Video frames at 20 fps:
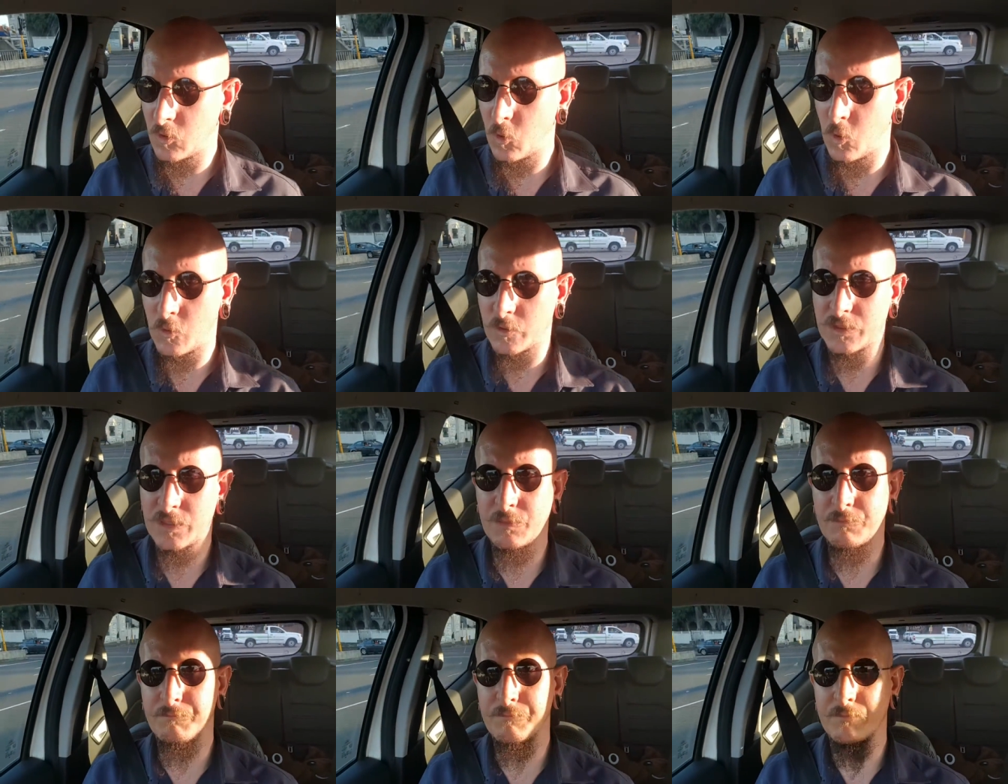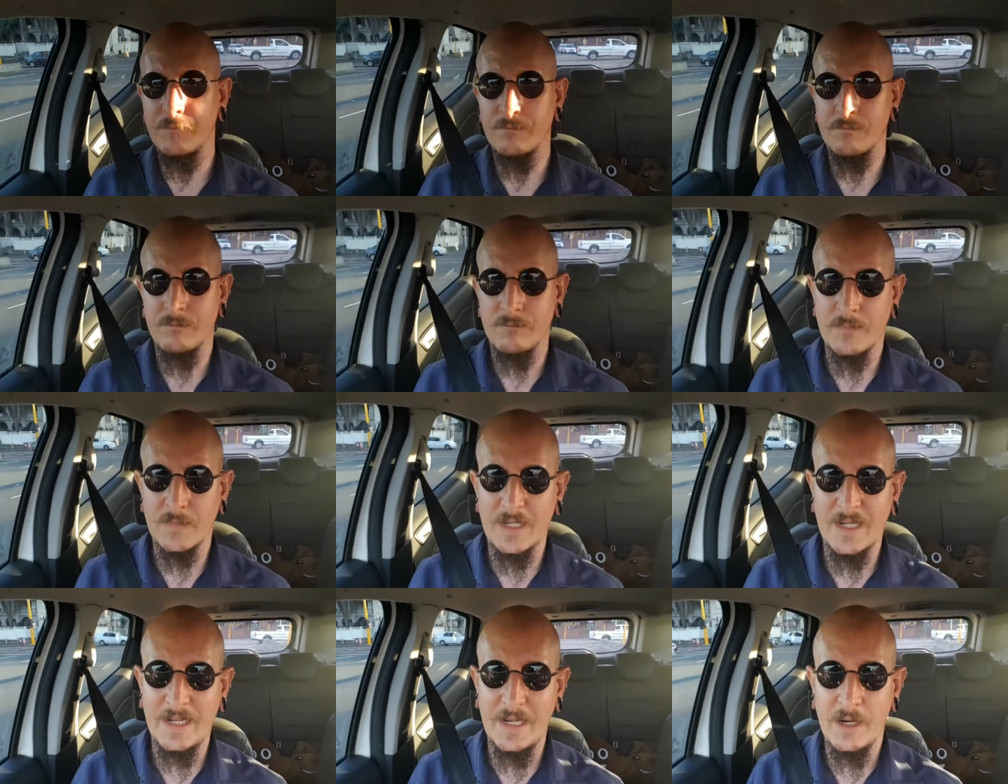autumn
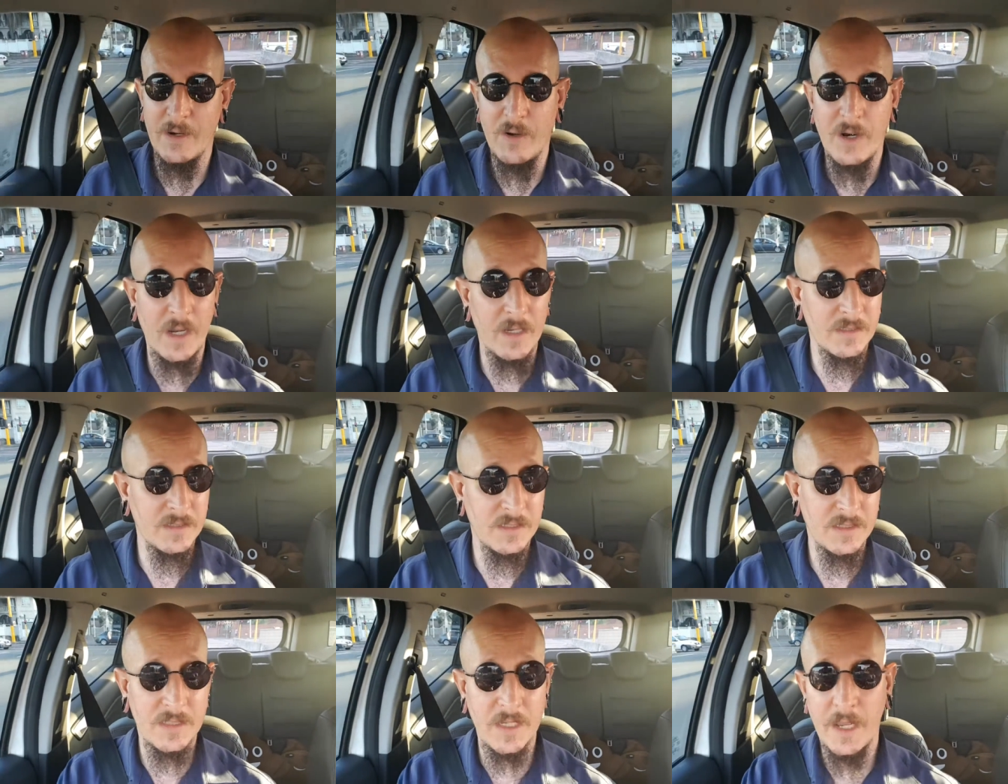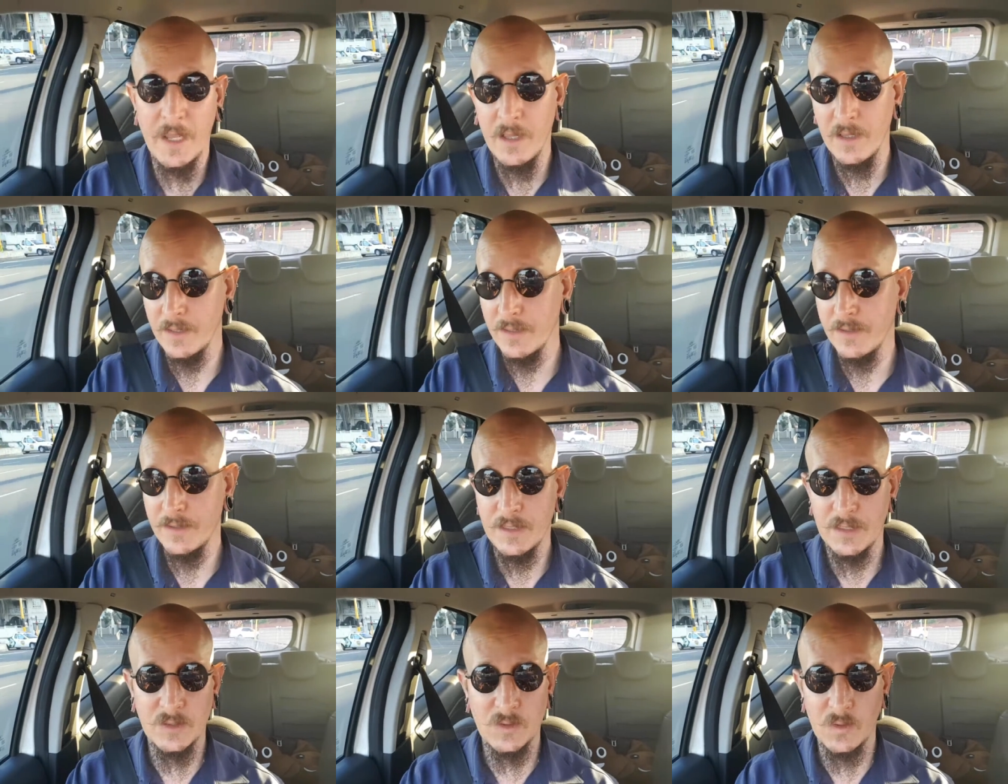clear out sale
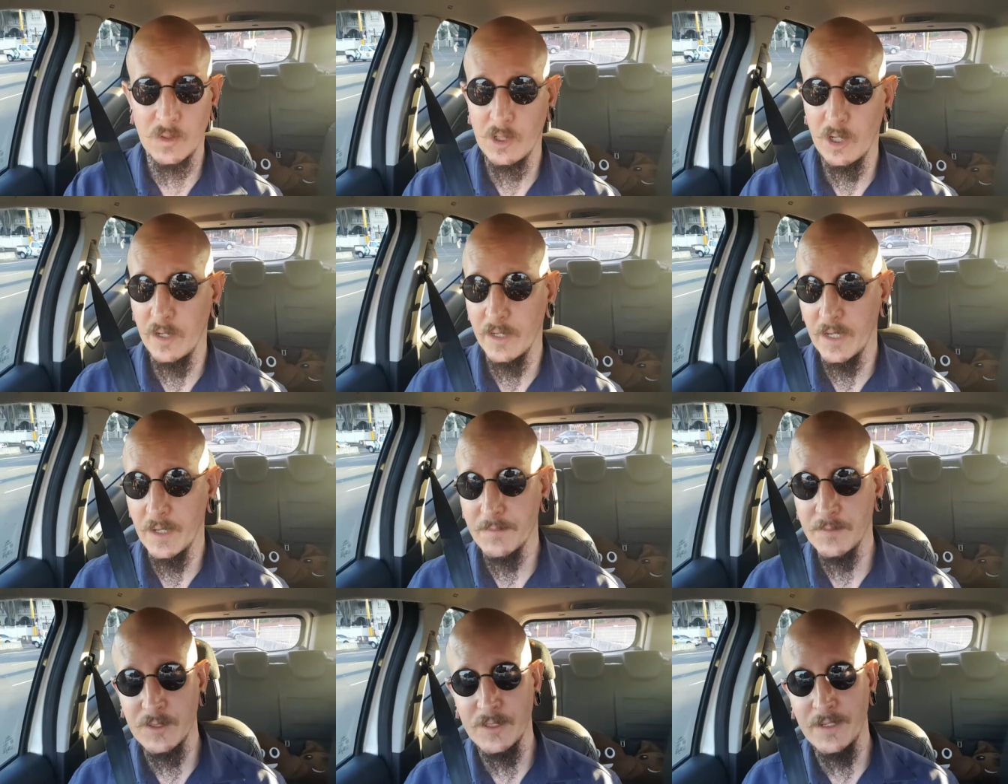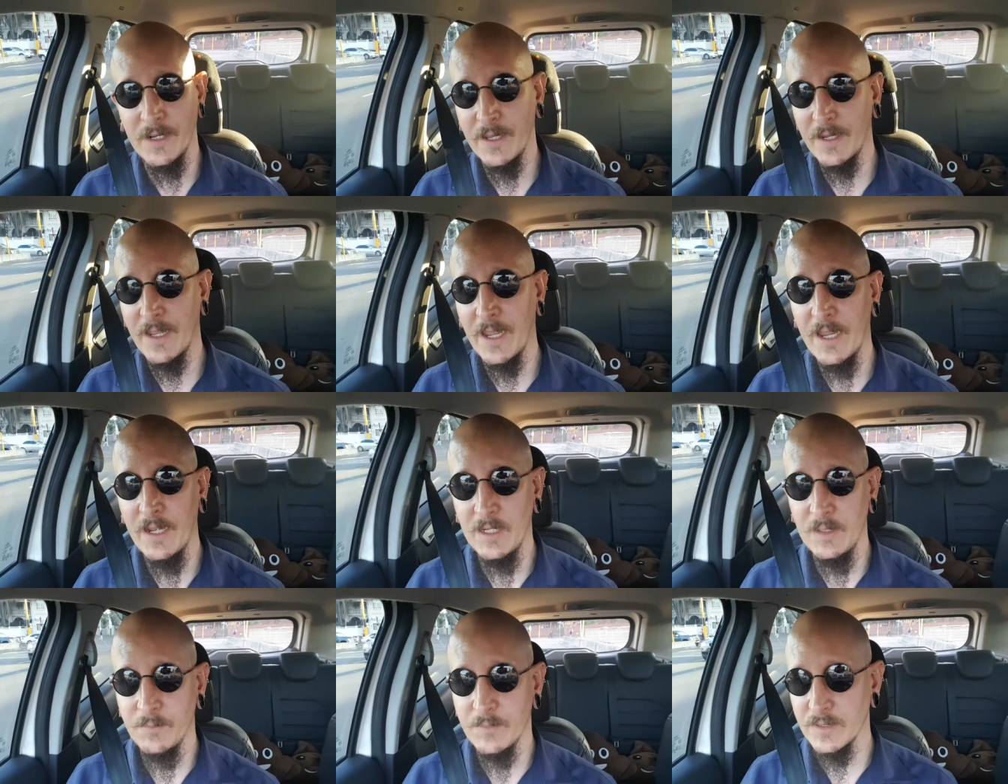and things were going up to like
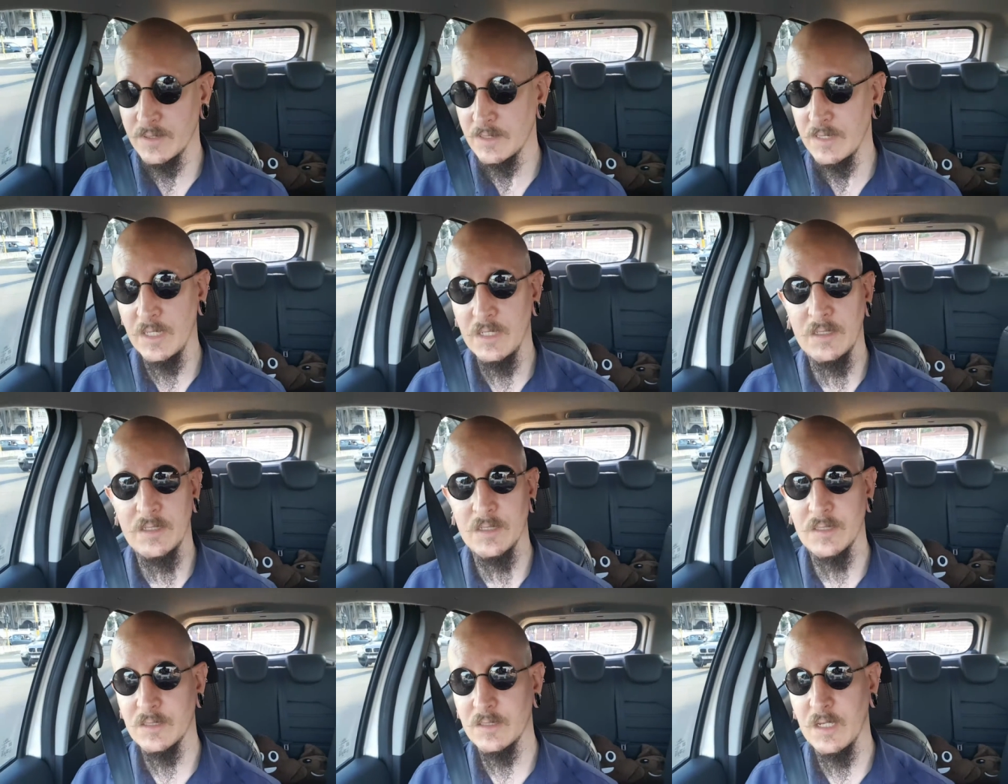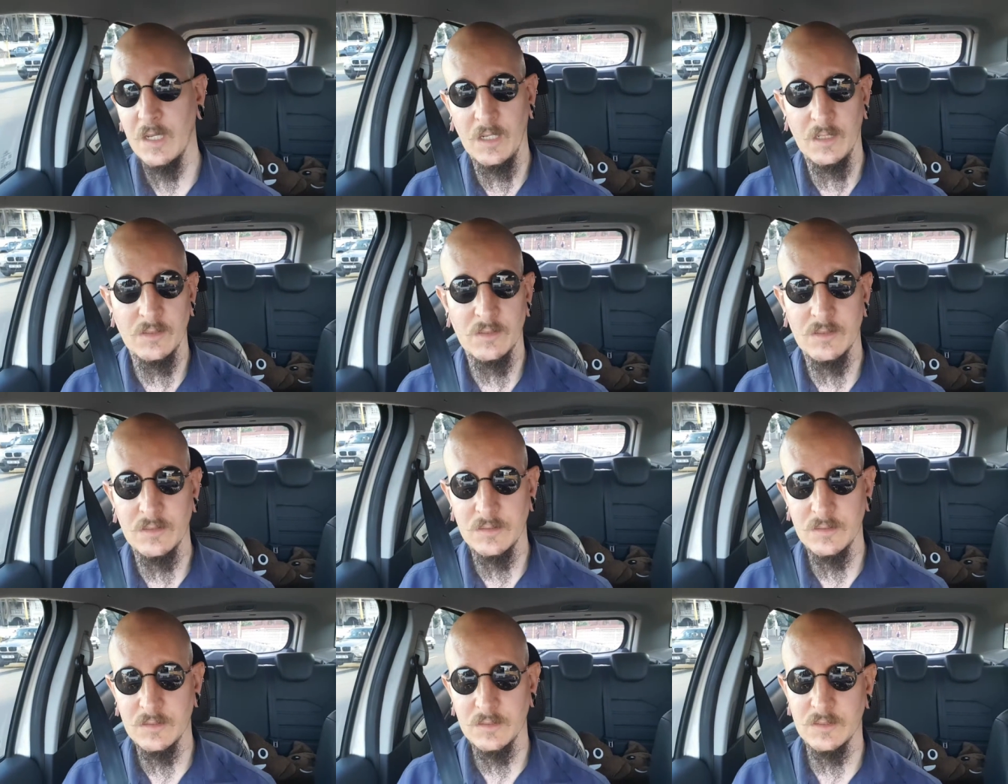80%
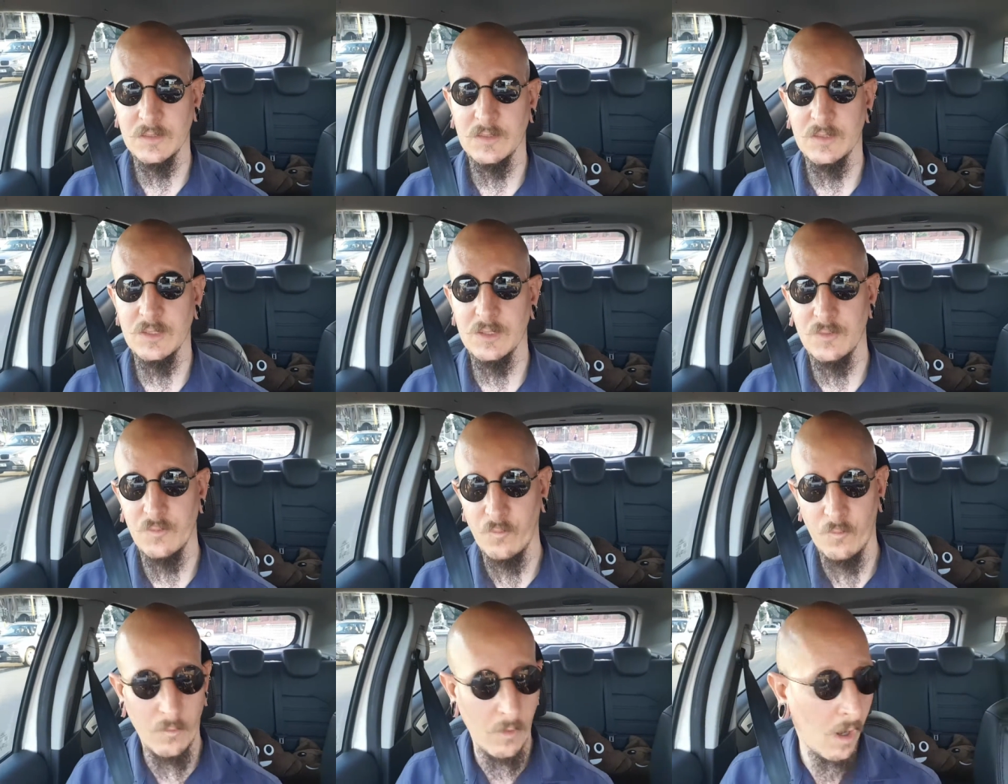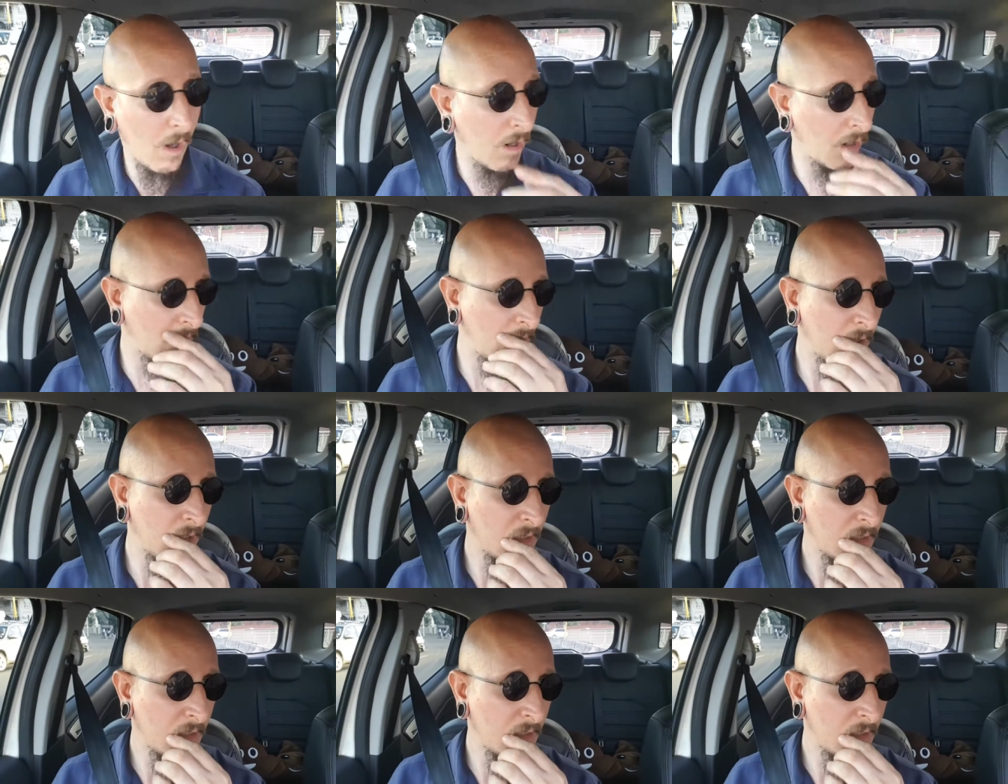discount. It's just wrong.